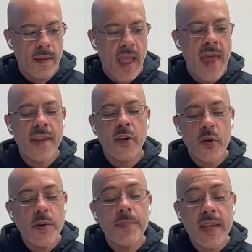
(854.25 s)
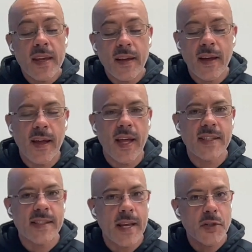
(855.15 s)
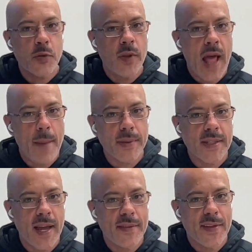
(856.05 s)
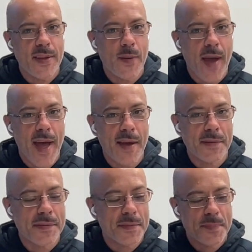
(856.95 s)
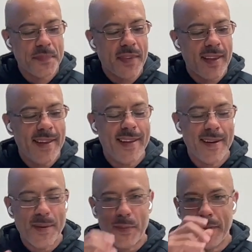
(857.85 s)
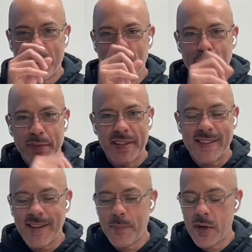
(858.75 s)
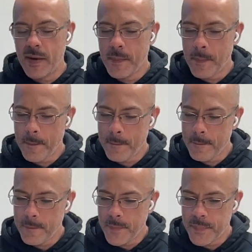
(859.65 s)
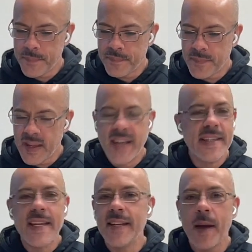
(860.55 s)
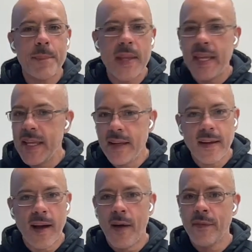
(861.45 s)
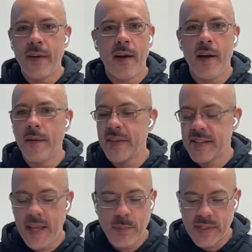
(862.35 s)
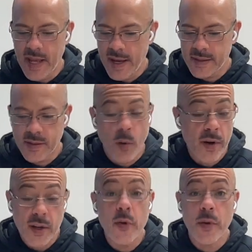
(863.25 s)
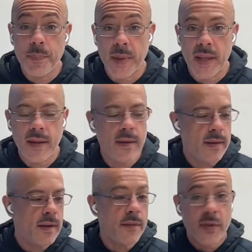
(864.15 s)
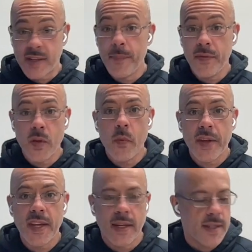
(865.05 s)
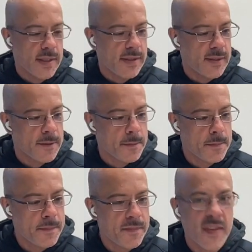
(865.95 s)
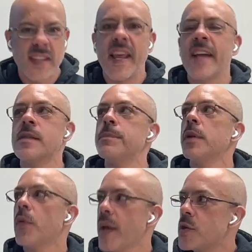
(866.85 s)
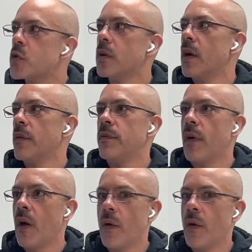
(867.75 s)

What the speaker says: and it could be a sexual appetite that you have here with Cool for the Summer. It need not be of the same sex, or it could be, for some of you it is, this exploration of